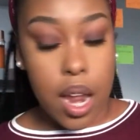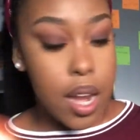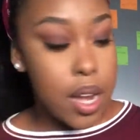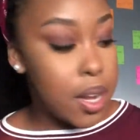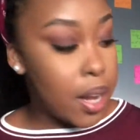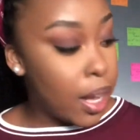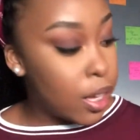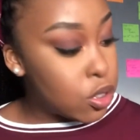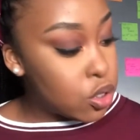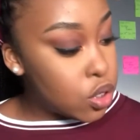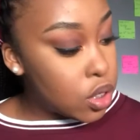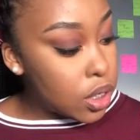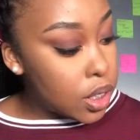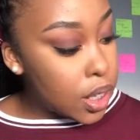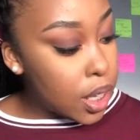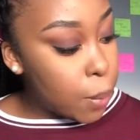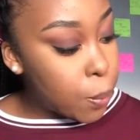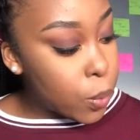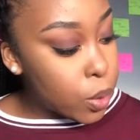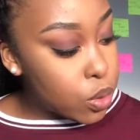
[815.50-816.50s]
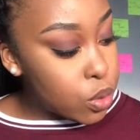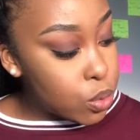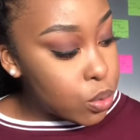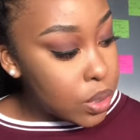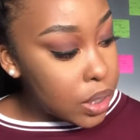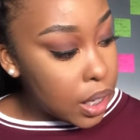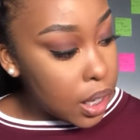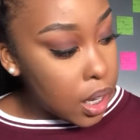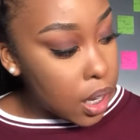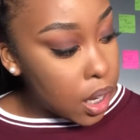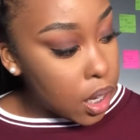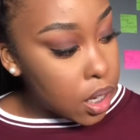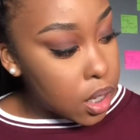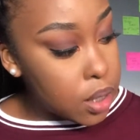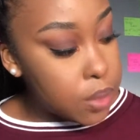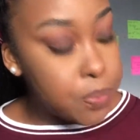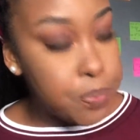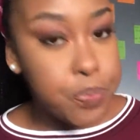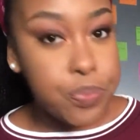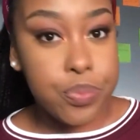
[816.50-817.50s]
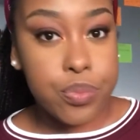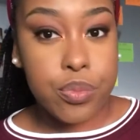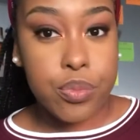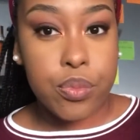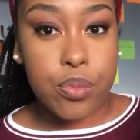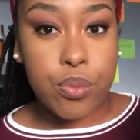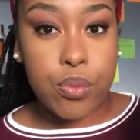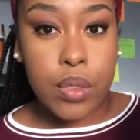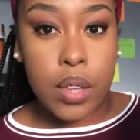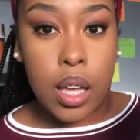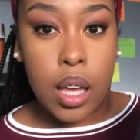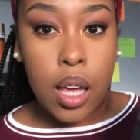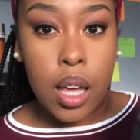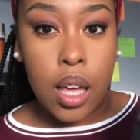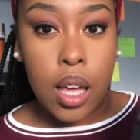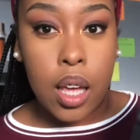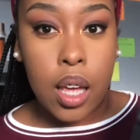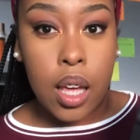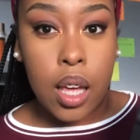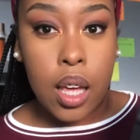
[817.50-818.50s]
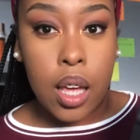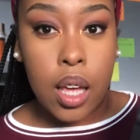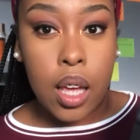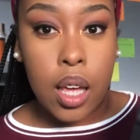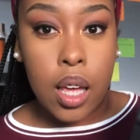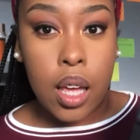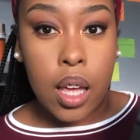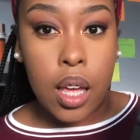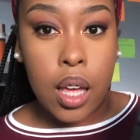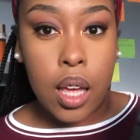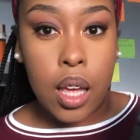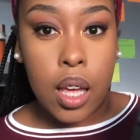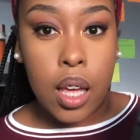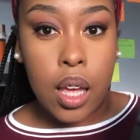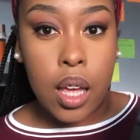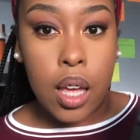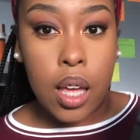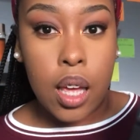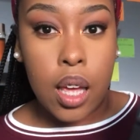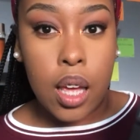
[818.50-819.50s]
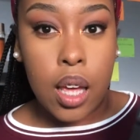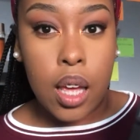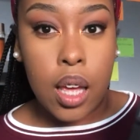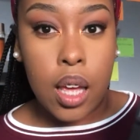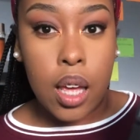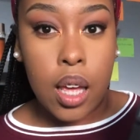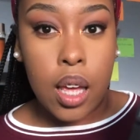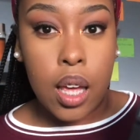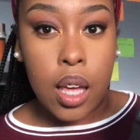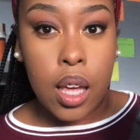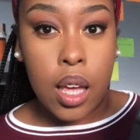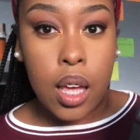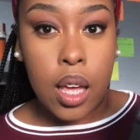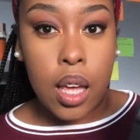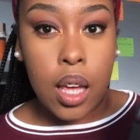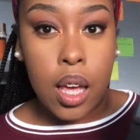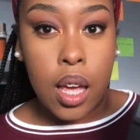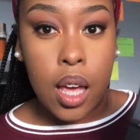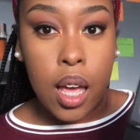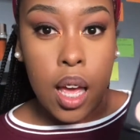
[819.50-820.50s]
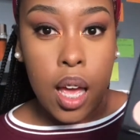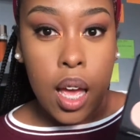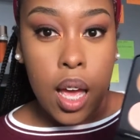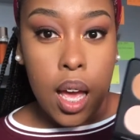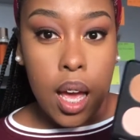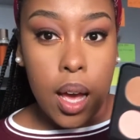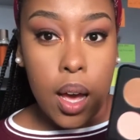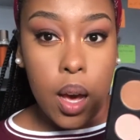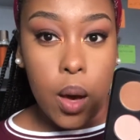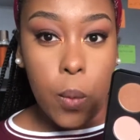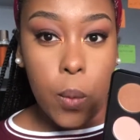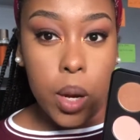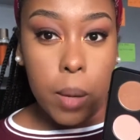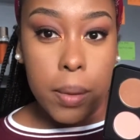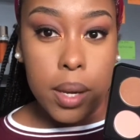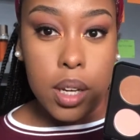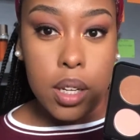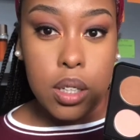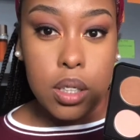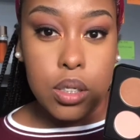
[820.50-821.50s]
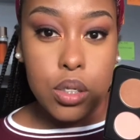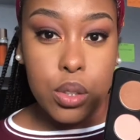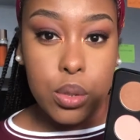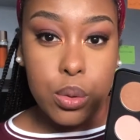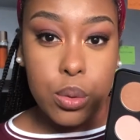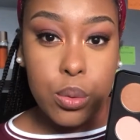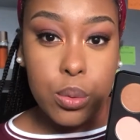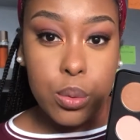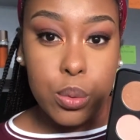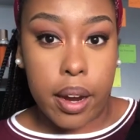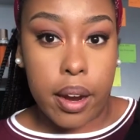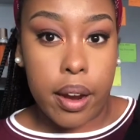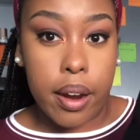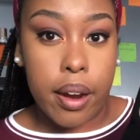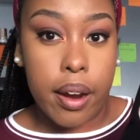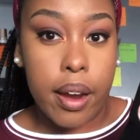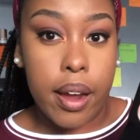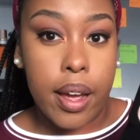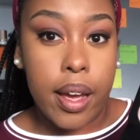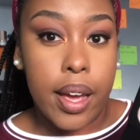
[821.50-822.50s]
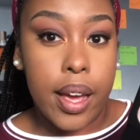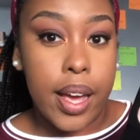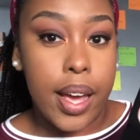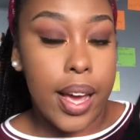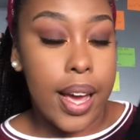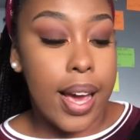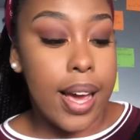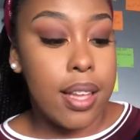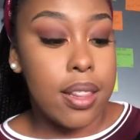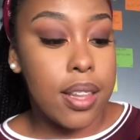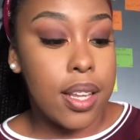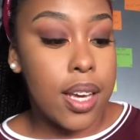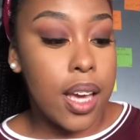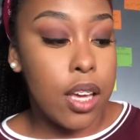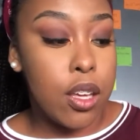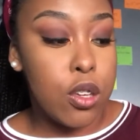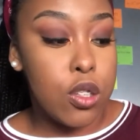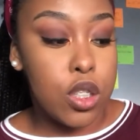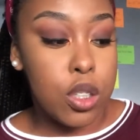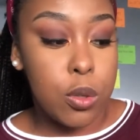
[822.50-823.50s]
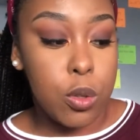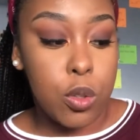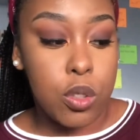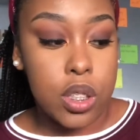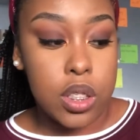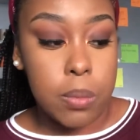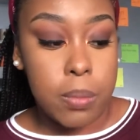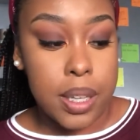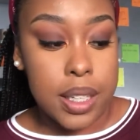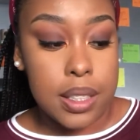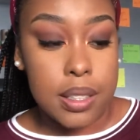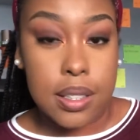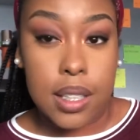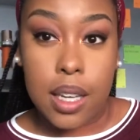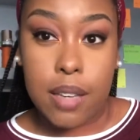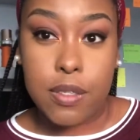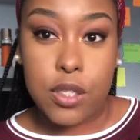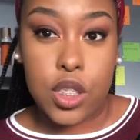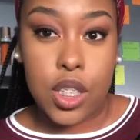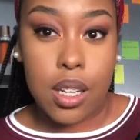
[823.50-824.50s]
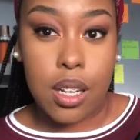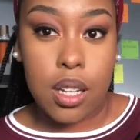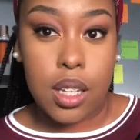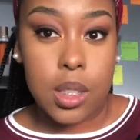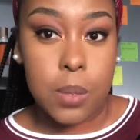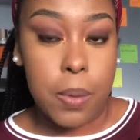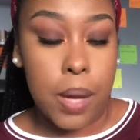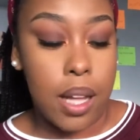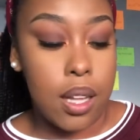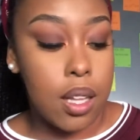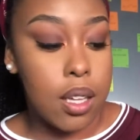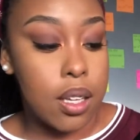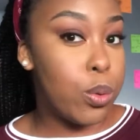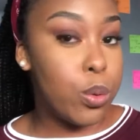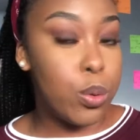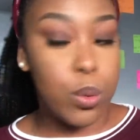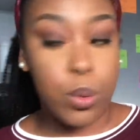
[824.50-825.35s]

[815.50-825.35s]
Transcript: Naturally, I'm going to take. Honestly, I should have stopped right there. I should have stopped. What am I gonna do? Here, I think I usually this is my safe shade in this palette.